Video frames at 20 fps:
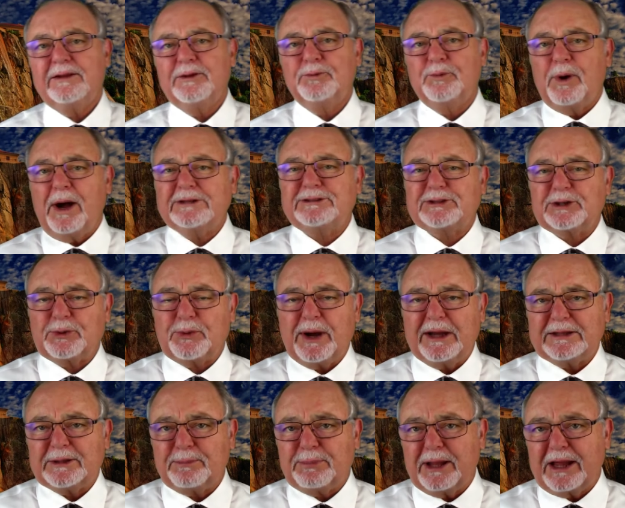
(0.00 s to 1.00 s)
and wash it
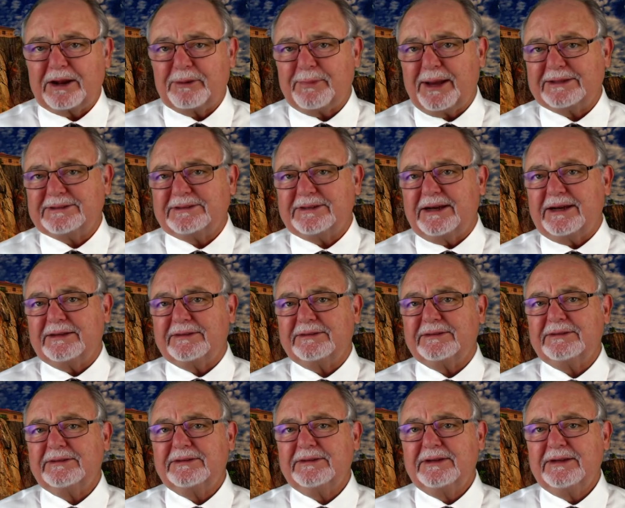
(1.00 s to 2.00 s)
away in the blood of my Son.
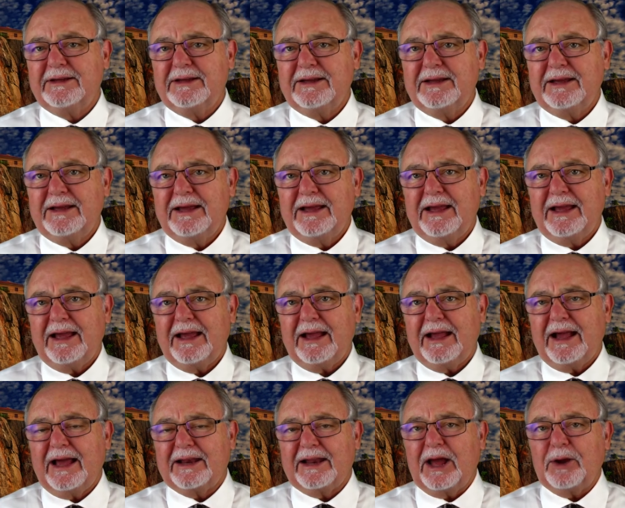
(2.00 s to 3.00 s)

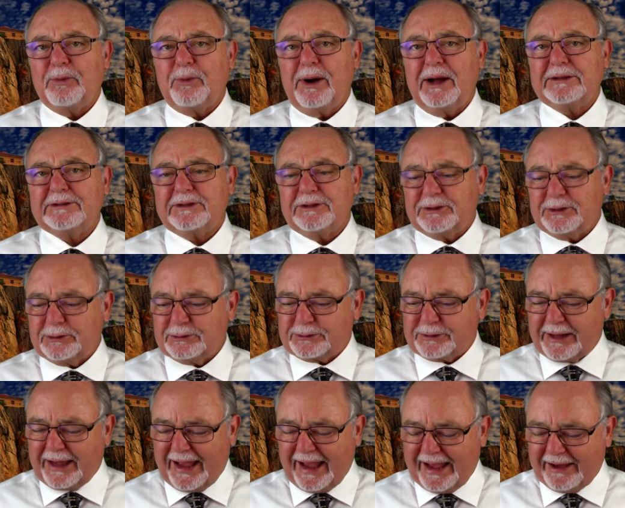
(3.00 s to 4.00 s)
And I want you
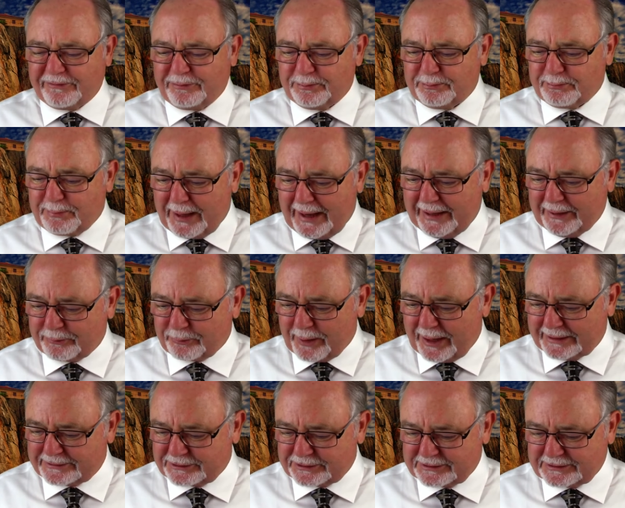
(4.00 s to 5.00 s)
to have my
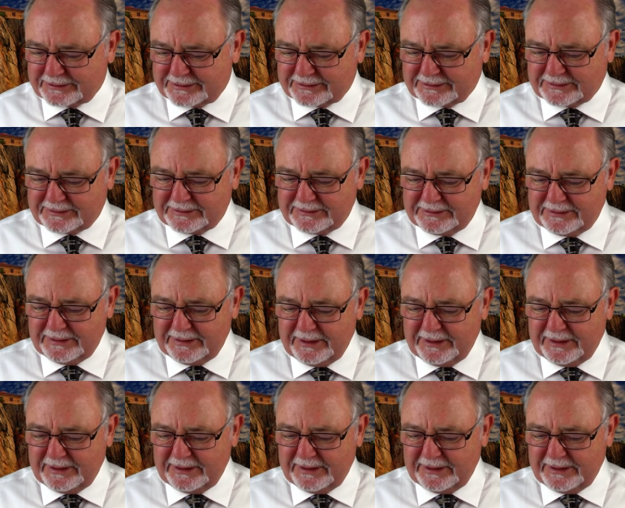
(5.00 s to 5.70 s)
righteousness,